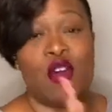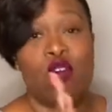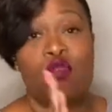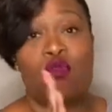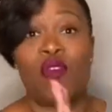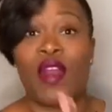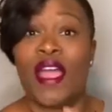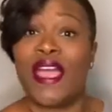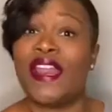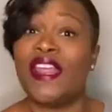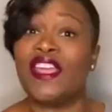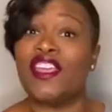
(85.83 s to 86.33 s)

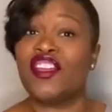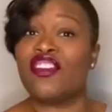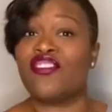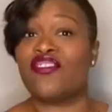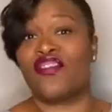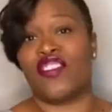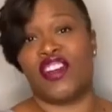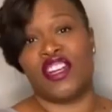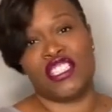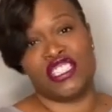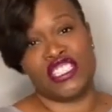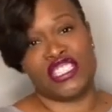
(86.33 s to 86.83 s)
writing your
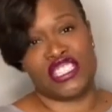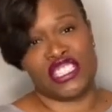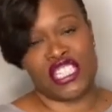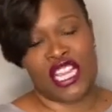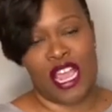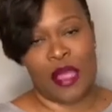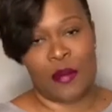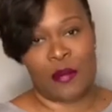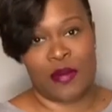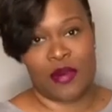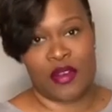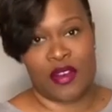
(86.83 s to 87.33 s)
first
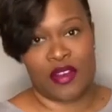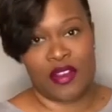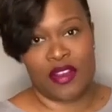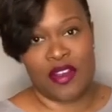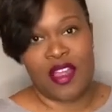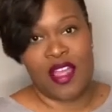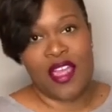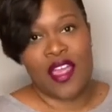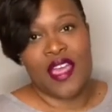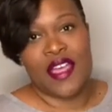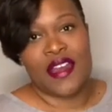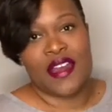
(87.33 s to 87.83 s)
chapter.
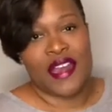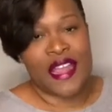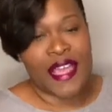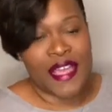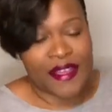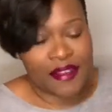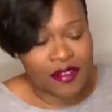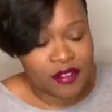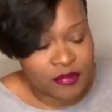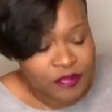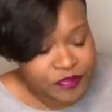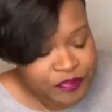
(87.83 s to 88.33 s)

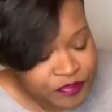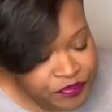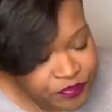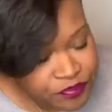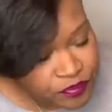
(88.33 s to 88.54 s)
Now,